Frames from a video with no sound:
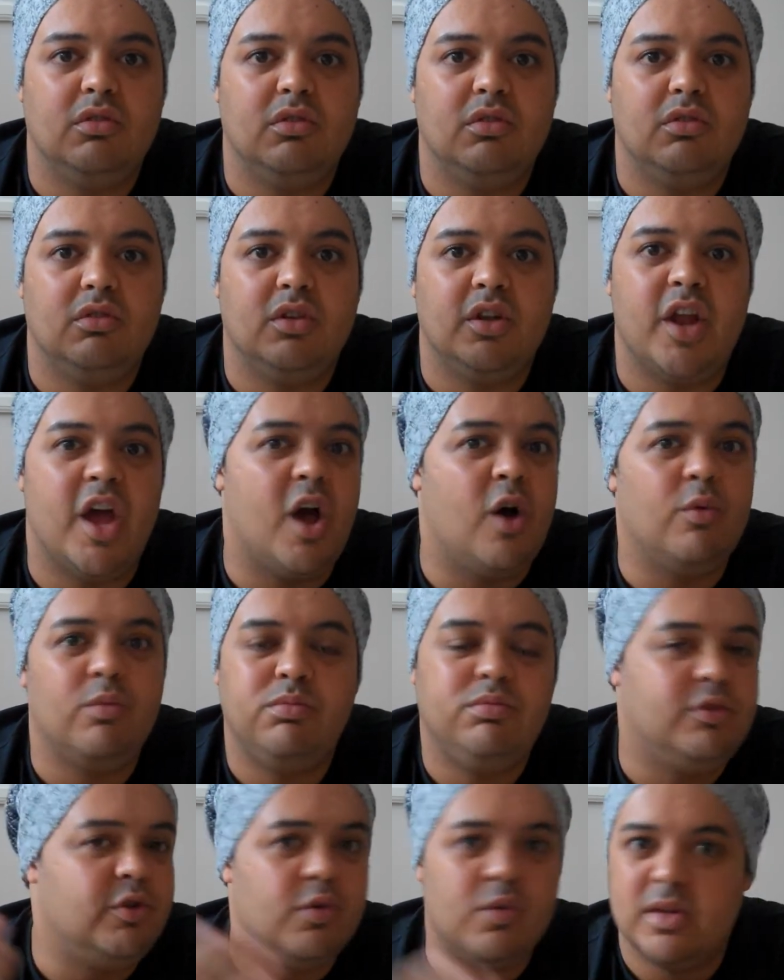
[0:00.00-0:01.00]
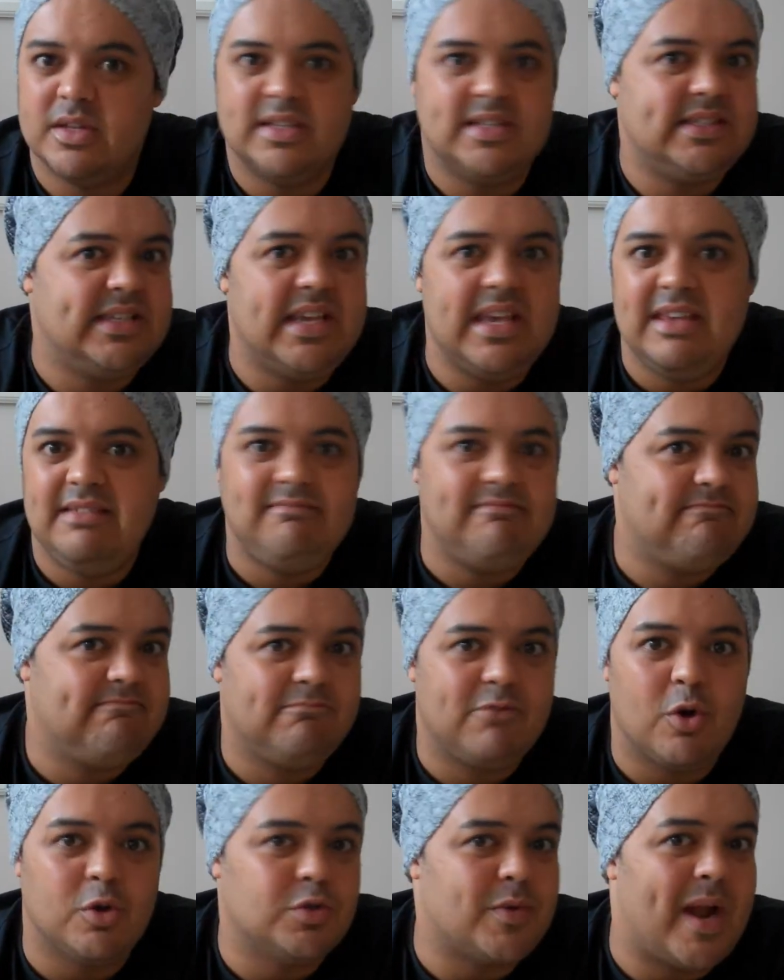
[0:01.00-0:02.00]
You know, you can
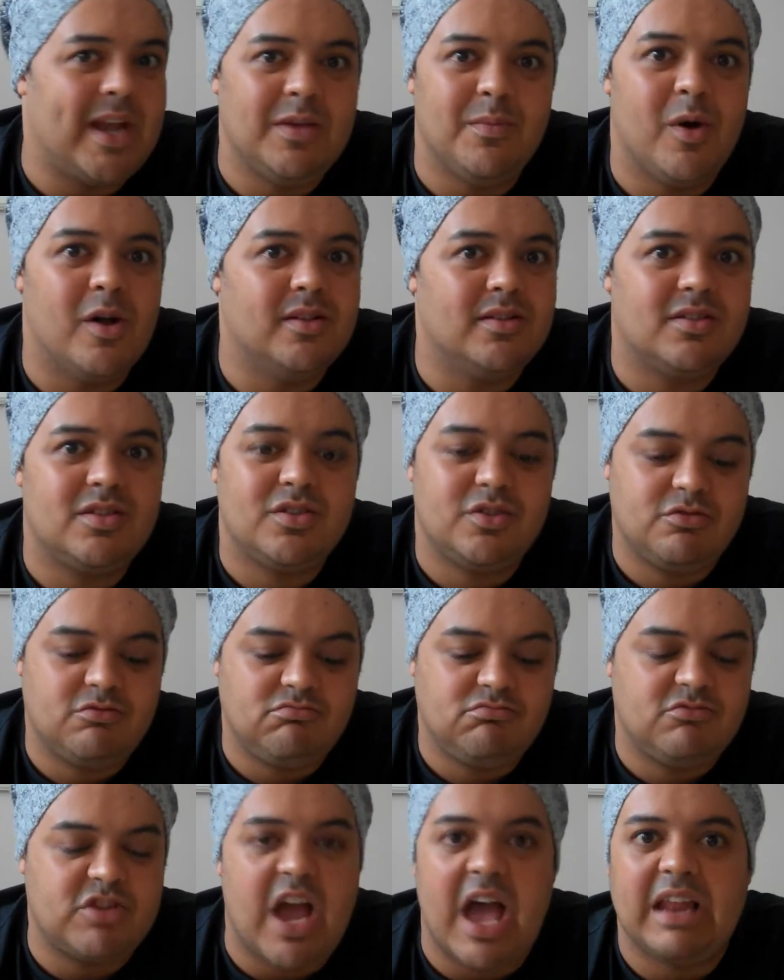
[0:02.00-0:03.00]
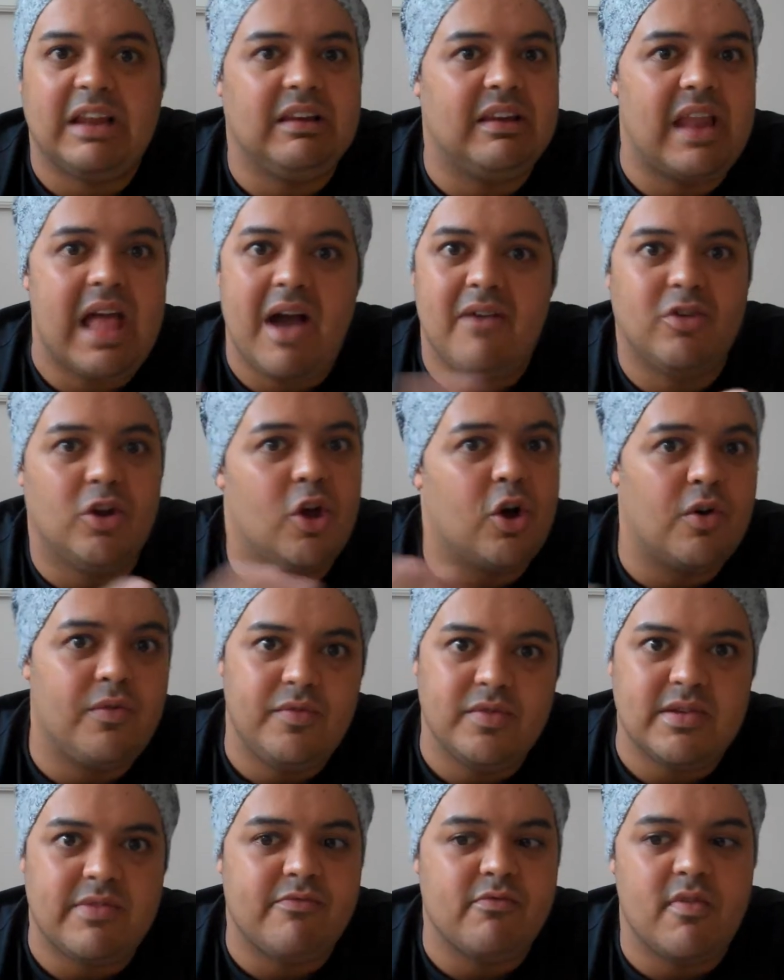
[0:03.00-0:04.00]
go to anyone's channel and have a look
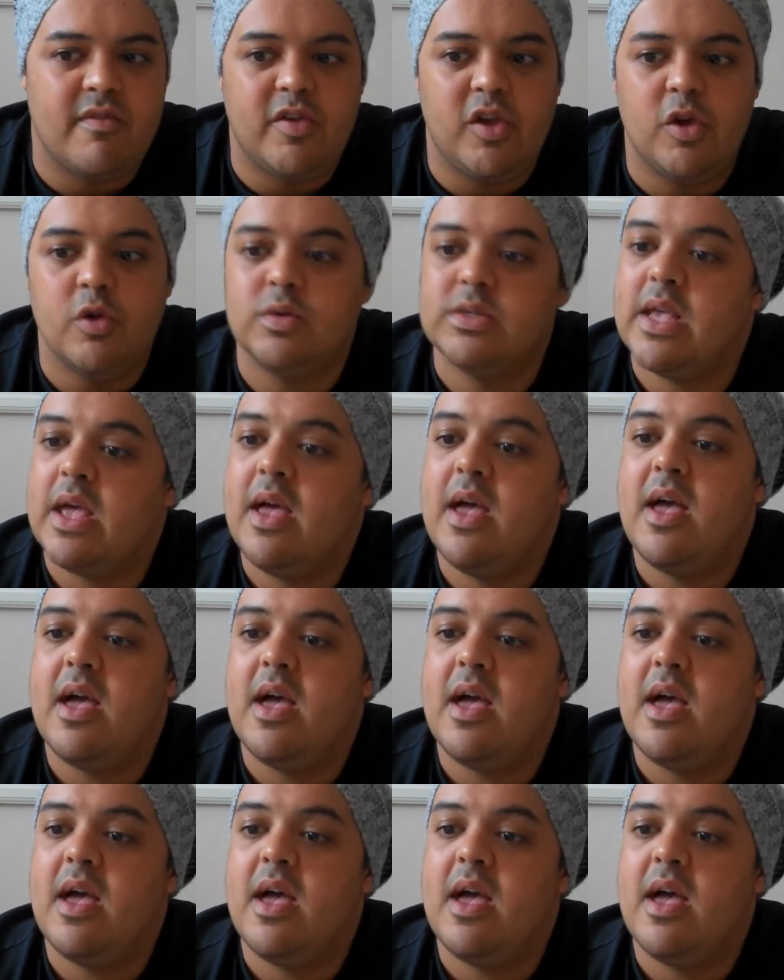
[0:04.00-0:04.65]
for different reviews